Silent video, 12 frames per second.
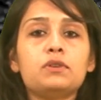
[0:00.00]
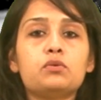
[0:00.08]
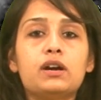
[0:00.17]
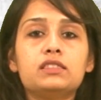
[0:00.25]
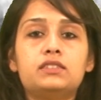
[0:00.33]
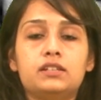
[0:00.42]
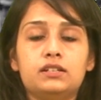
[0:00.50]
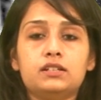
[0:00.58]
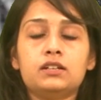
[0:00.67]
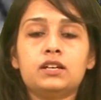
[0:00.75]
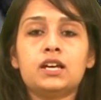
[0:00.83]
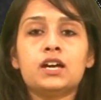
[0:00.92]
me one thing,
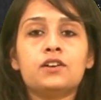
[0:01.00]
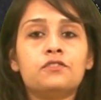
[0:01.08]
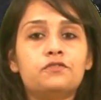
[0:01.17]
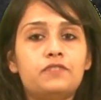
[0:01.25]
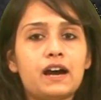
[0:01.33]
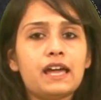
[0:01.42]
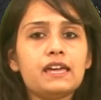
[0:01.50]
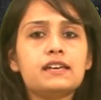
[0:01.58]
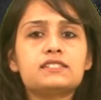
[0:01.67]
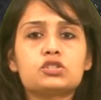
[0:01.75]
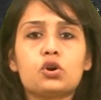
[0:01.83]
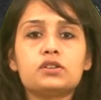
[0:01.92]
why
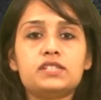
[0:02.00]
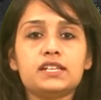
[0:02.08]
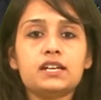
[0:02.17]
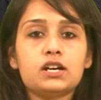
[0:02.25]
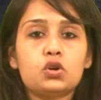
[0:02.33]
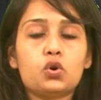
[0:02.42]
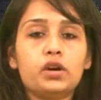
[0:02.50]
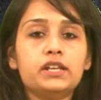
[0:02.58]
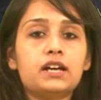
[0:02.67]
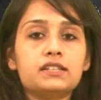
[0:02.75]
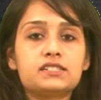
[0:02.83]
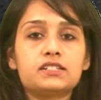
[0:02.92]
is tossing a coin
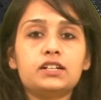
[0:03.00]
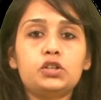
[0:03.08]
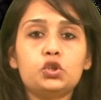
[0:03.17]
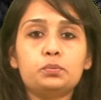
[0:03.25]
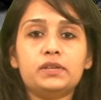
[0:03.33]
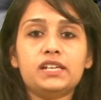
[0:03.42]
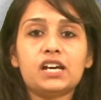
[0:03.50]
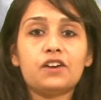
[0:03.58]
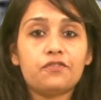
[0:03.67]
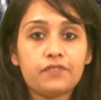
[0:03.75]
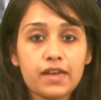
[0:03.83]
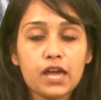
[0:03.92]
considered to be a
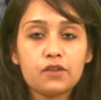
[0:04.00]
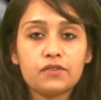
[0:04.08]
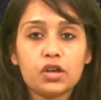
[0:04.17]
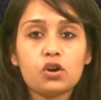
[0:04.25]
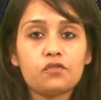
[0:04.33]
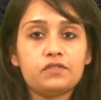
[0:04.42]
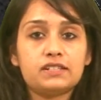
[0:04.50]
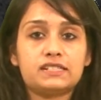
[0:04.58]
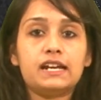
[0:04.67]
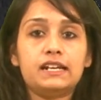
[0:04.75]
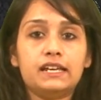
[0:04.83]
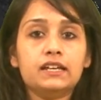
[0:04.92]
fair way of
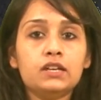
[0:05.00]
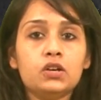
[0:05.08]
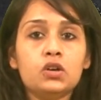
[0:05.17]
deciding